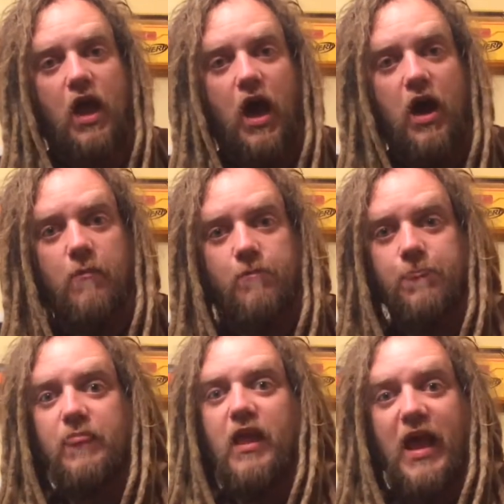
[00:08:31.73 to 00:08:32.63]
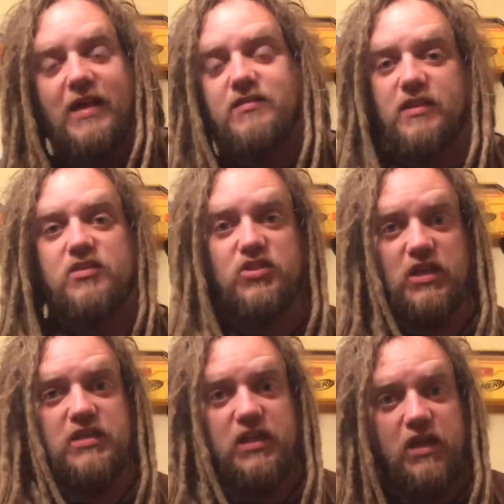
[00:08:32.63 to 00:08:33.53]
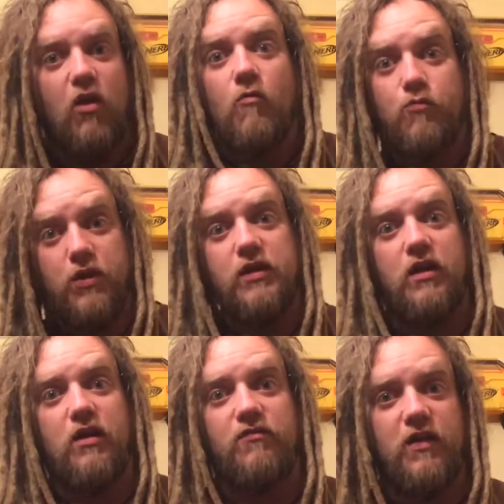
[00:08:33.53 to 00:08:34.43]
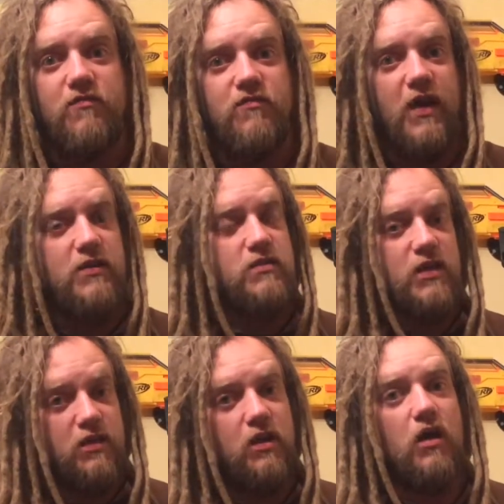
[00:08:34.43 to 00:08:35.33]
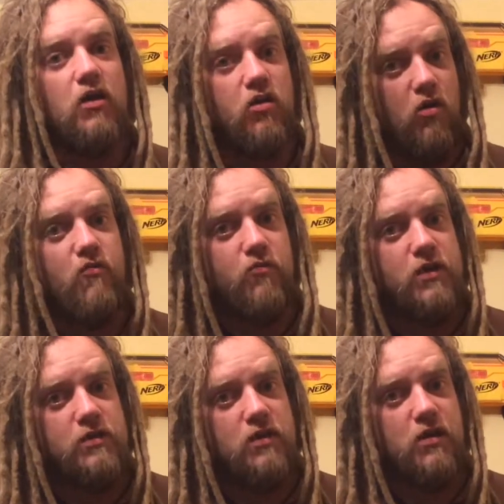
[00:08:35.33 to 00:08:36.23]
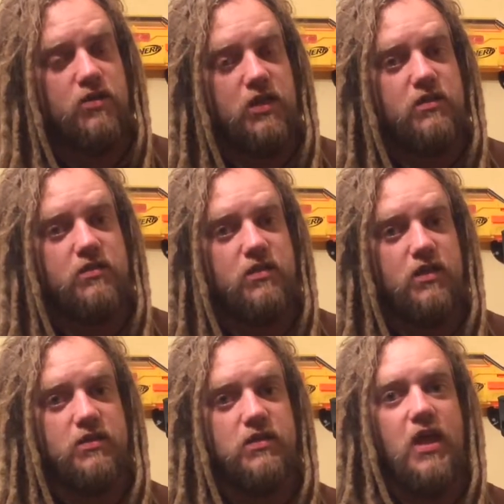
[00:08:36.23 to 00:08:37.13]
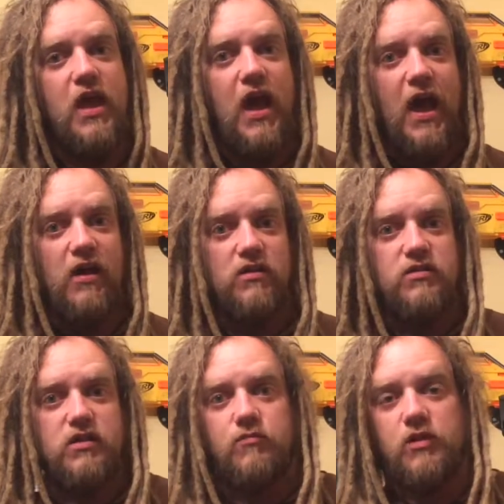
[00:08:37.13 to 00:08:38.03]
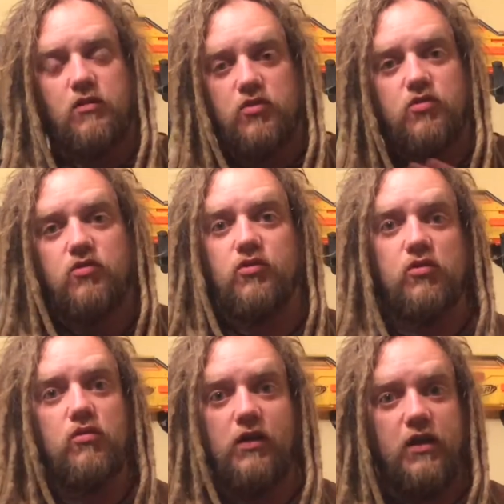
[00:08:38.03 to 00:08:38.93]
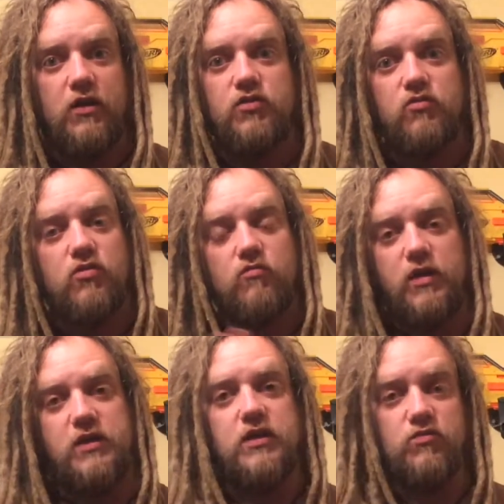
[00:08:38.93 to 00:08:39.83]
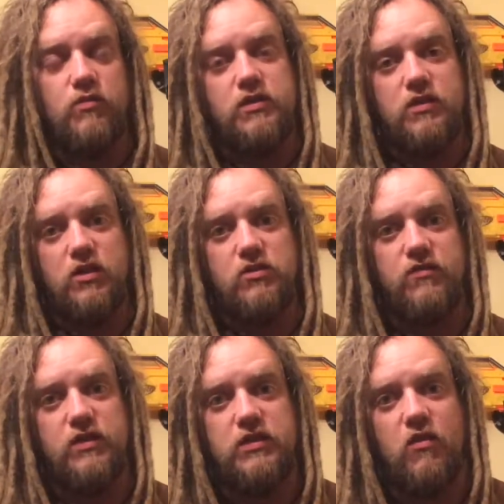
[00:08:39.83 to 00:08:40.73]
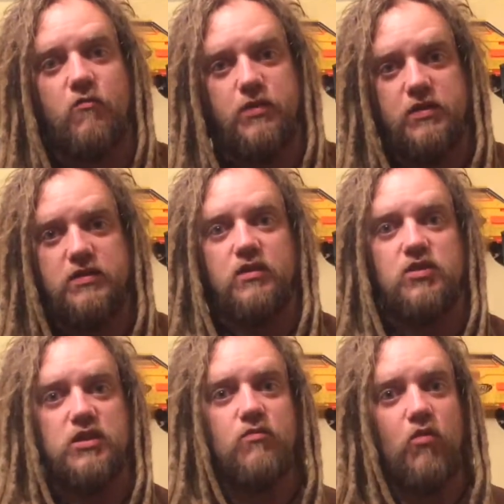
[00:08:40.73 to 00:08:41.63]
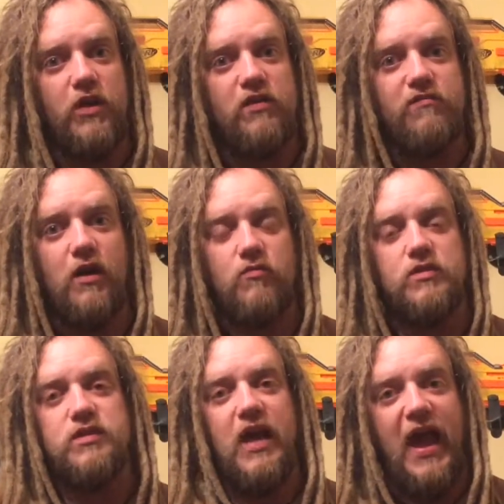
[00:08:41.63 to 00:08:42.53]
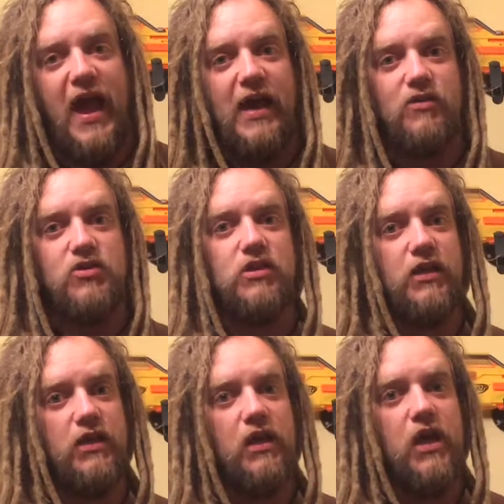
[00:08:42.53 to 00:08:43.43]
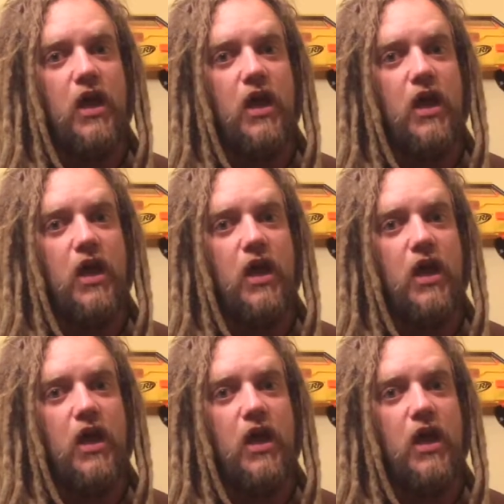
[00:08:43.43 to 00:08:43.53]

SSGT on BritNerf, in fact, did a lot of research into this, and you know, you can Google it and you can read his research for yourself, but essentially what he found is that actually